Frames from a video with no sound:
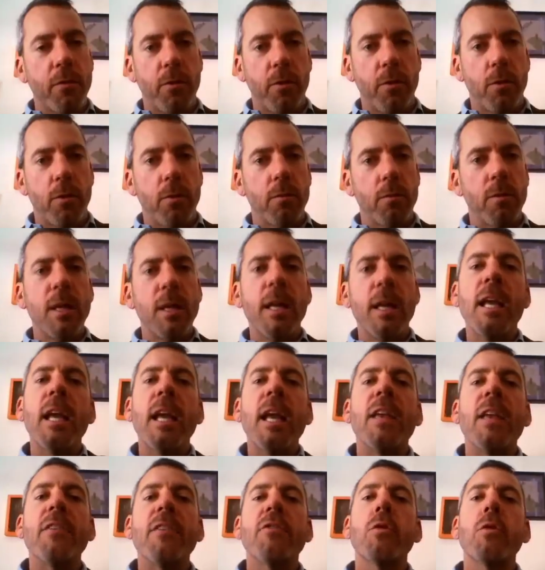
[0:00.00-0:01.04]
do
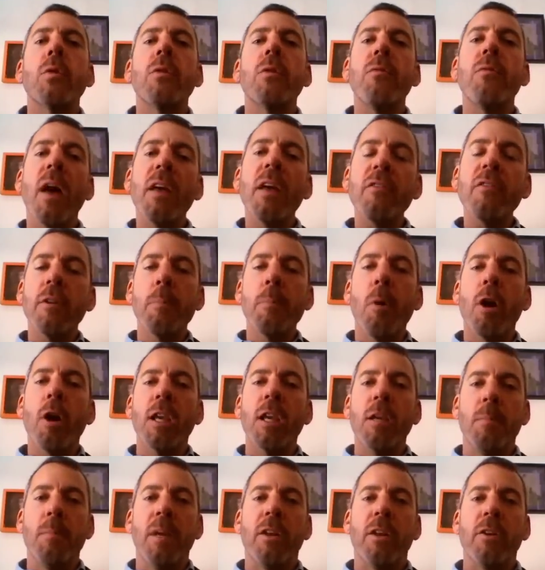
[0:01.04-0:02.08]
is to invest in
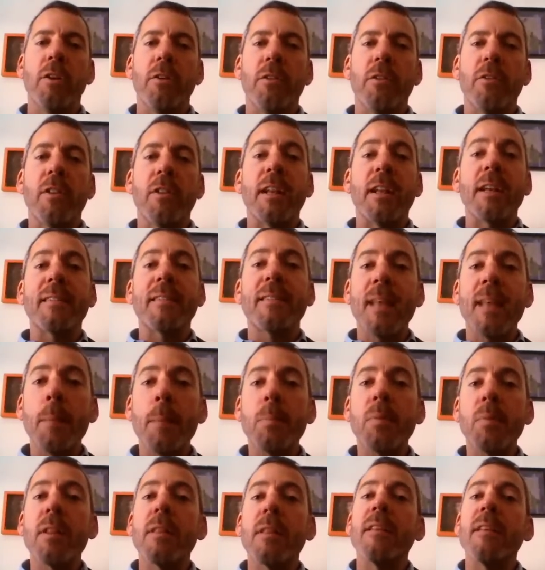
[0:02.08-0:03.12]
parking meters that
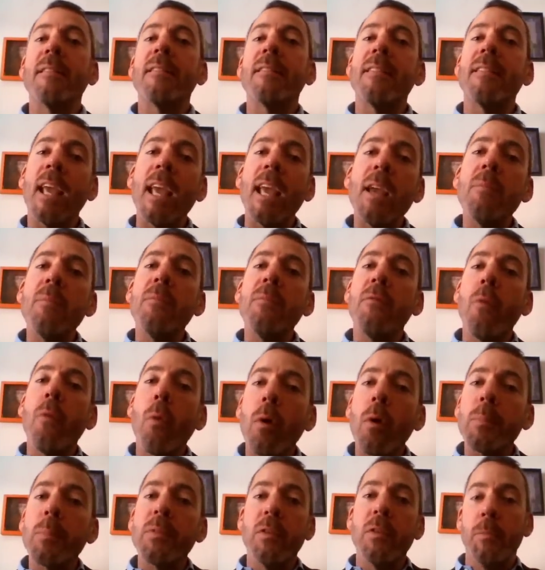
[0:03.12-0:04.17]
accept the same
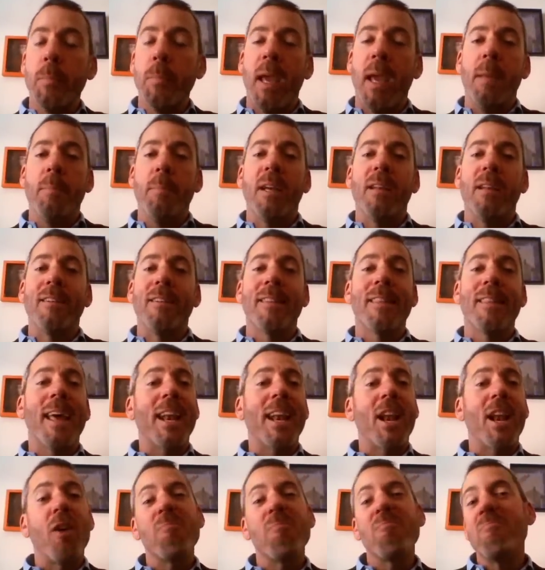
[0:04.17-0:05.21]
forms of payment
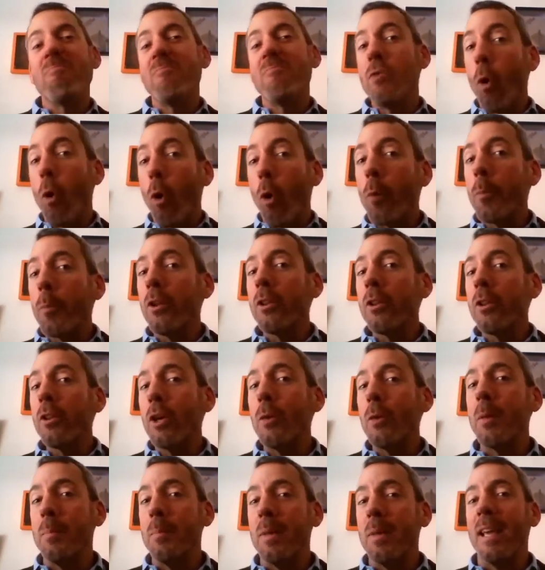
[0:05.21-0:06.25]
that normal
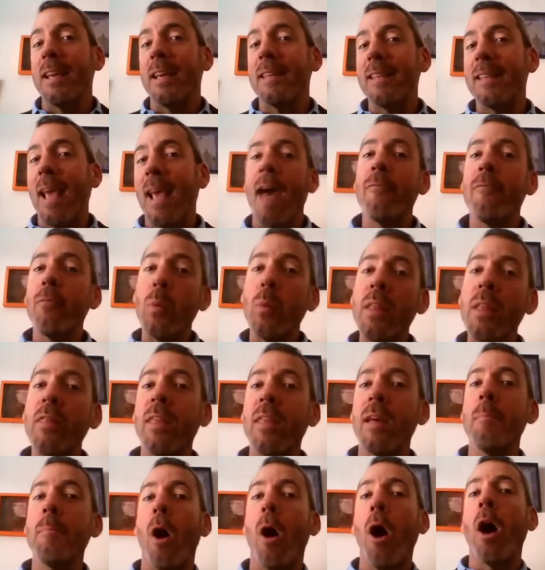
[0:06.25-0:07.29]
human beings have with
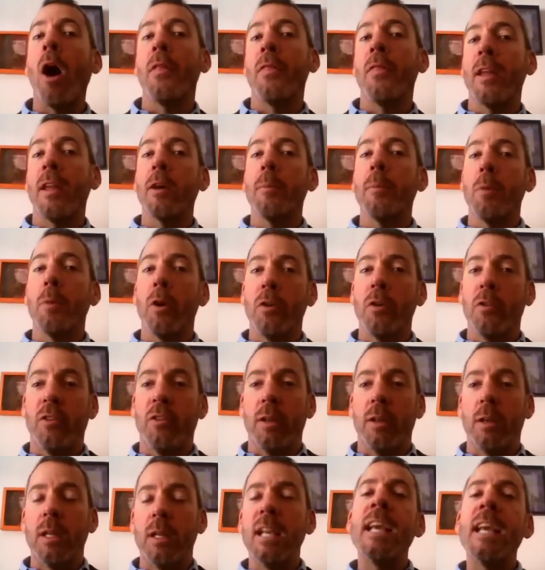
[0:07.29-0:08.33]
them on their
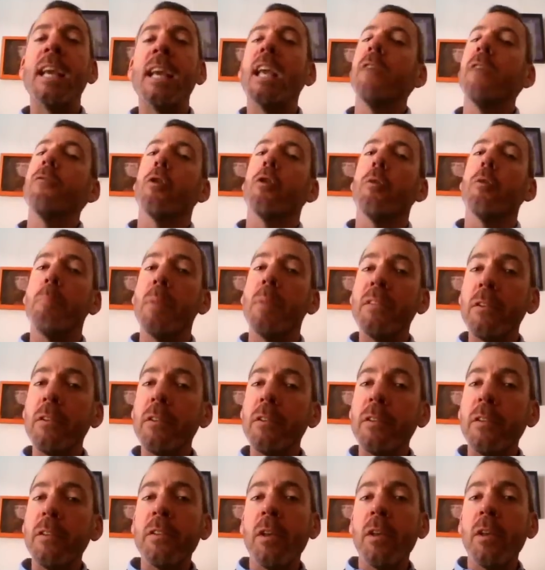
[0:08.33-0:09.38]
person. If your
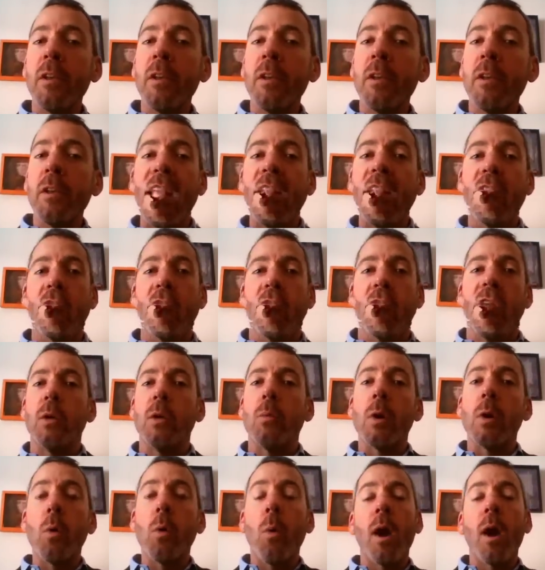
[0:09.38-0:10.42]
businesses on Main
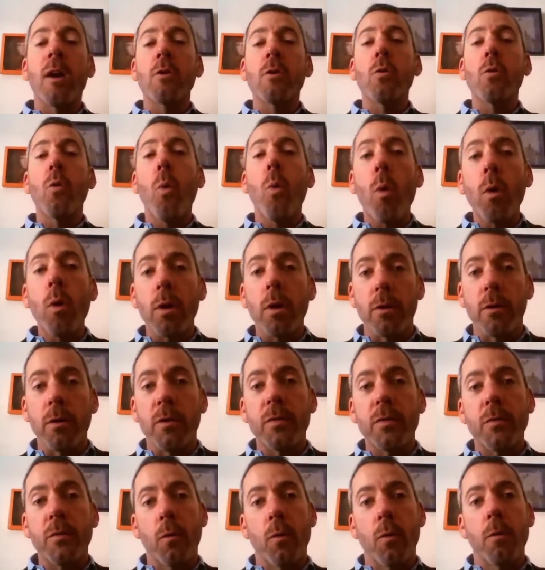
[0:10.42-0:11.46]
Street required
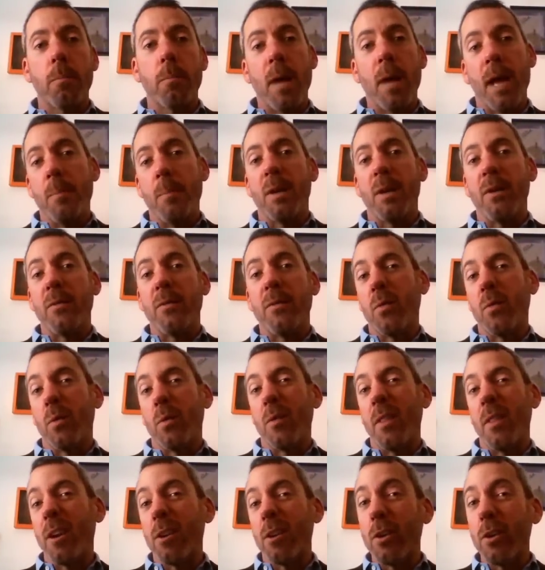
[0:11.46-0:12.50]
quarters for payment
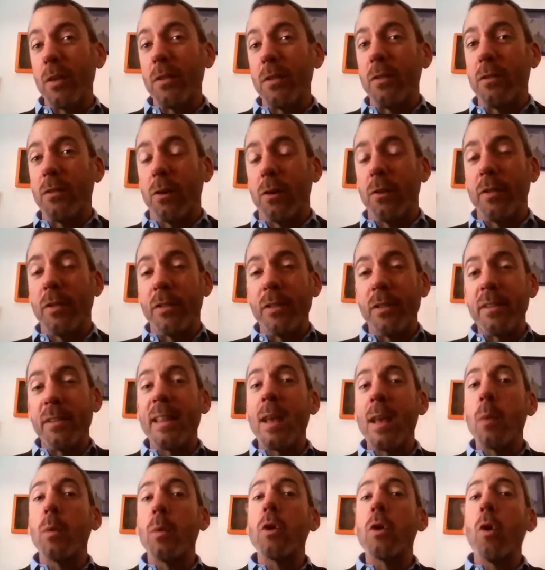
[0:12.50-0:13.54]
for their goods and
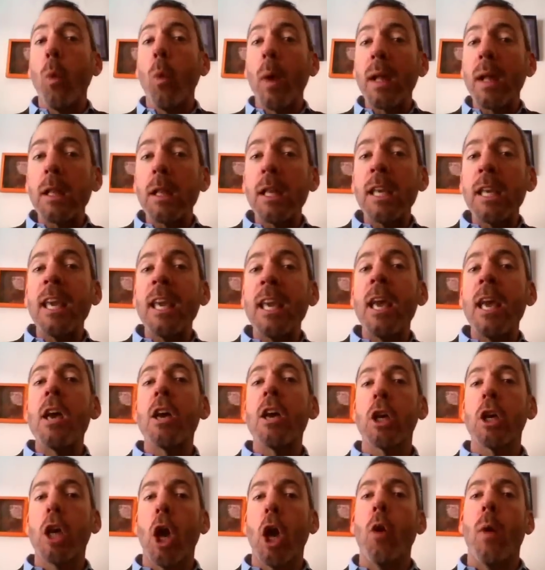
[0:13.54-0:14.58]
services, they would quickly
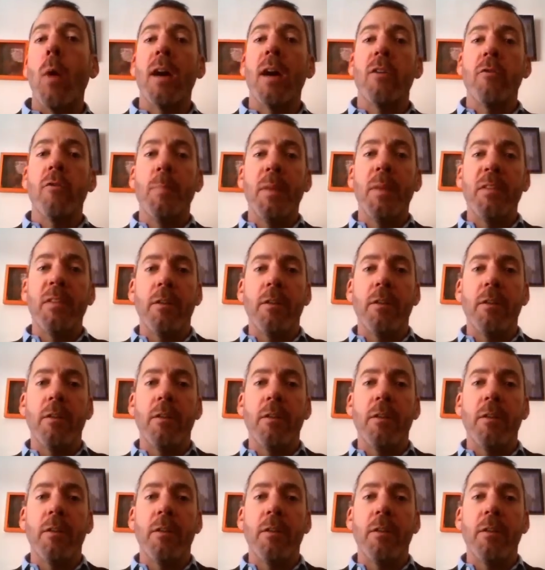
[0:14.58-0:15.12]
go out of